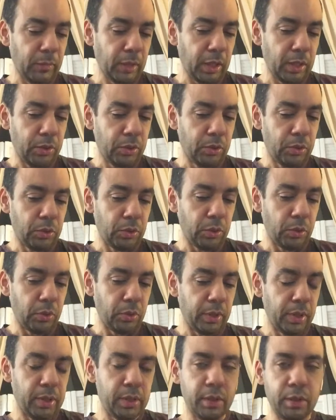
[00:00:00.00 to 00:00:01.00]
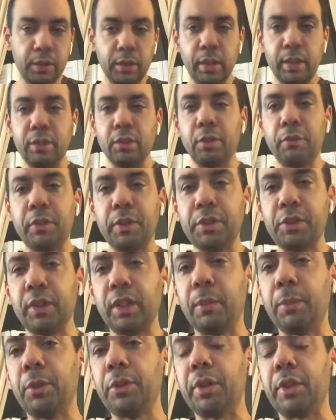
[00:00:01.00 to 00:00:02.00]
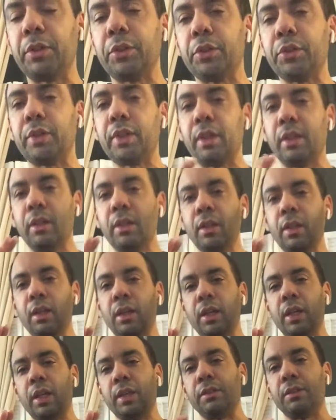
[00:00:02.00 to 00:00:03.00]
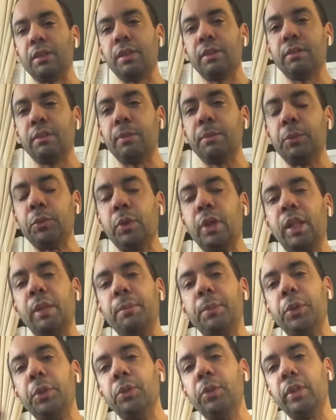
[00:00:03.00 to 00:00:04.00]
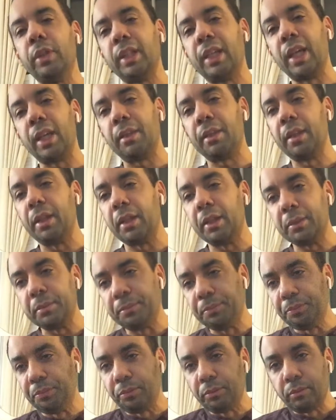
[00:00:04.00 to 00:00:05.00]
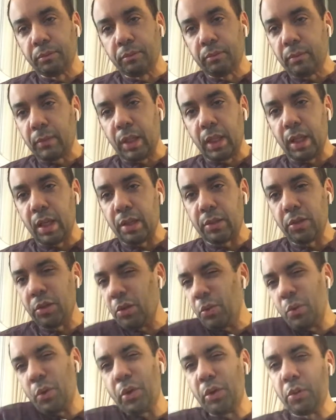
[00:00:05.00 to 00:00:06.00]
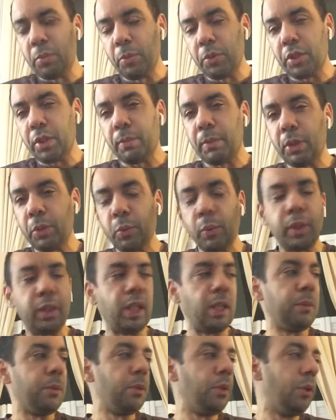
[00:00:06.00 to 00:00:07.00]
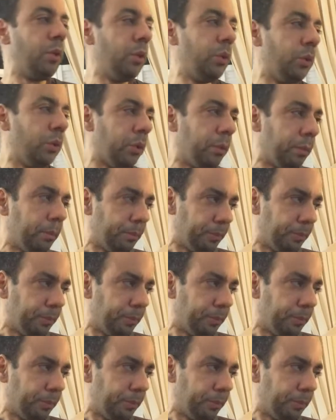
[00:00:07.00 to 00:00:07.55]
So this is the Solfege syllables are just a system to help you get there. So don't worry too much about what names you use.